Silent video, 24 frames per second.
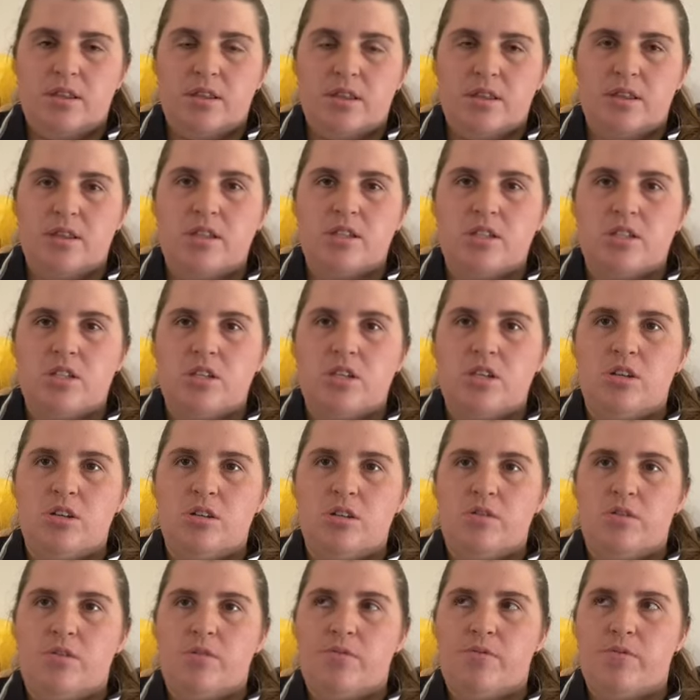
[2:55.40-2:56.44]
this cute
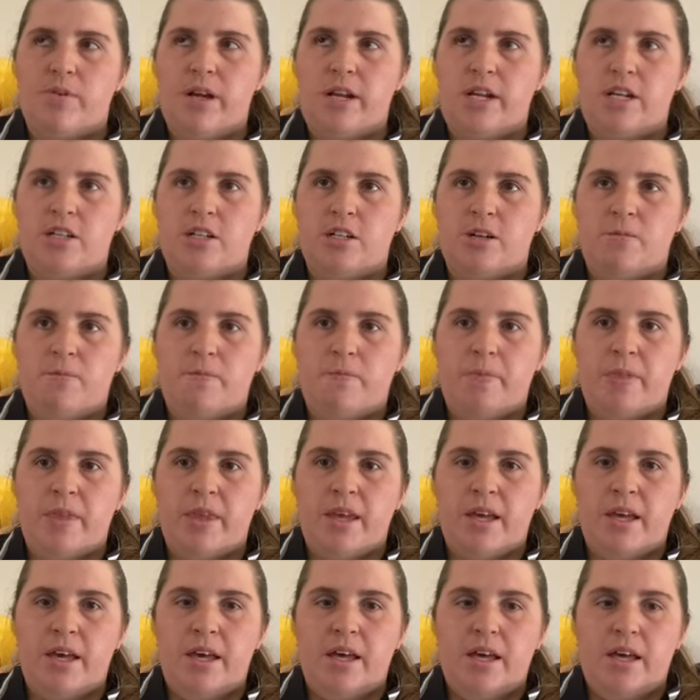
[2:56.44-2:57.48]
little friend.
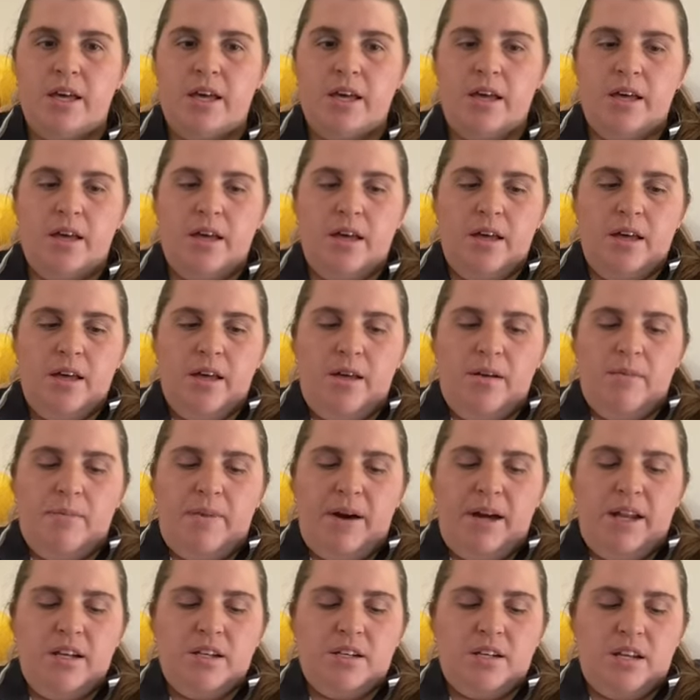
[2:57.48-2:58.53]

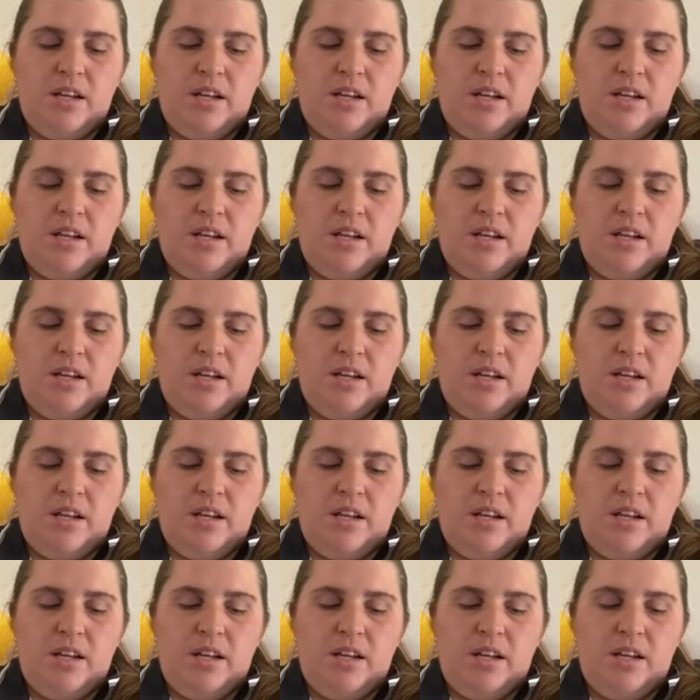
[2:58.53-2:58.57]
But